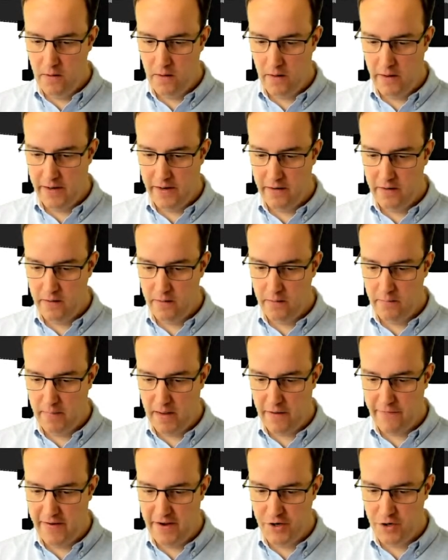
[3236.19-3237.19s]
like
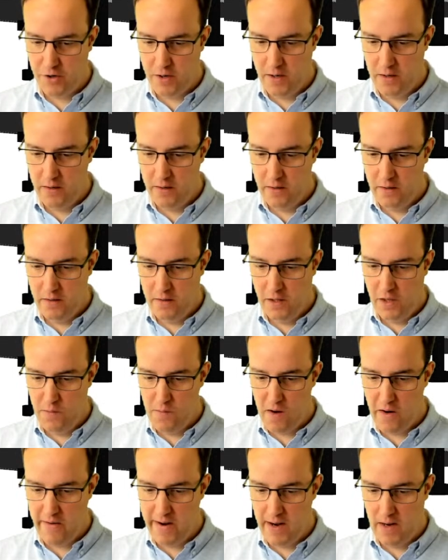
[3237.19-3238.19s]
manufacturer, the
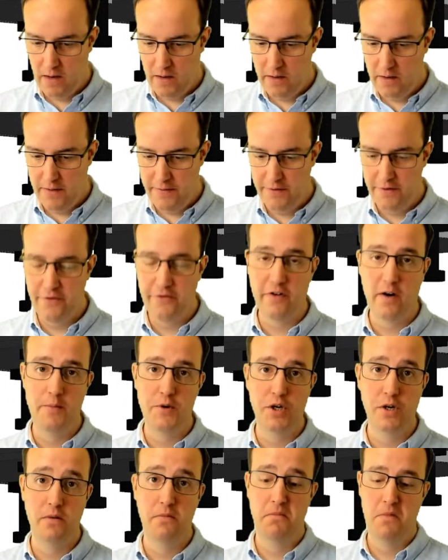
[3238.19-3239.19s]
URL, and the
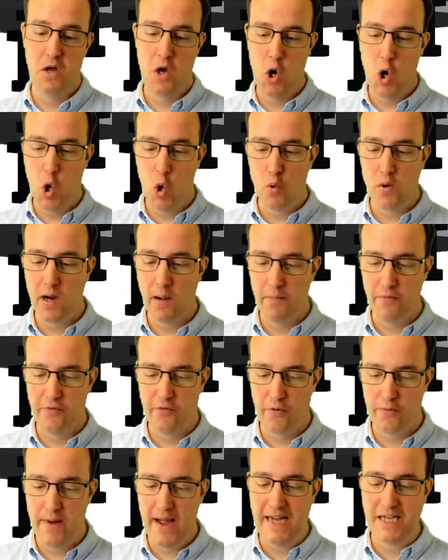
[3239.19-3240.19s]
description, all come
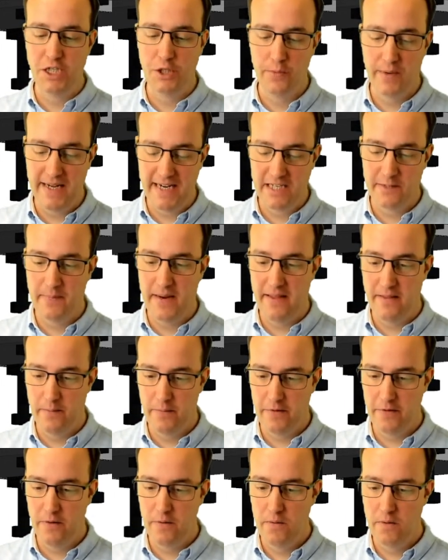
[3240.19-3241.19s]
through as you would expect
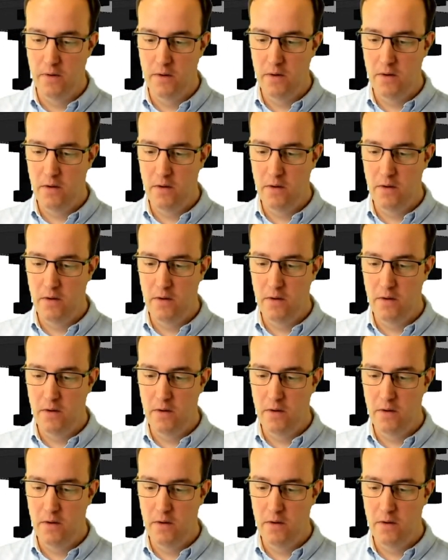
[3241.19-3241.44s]
them to.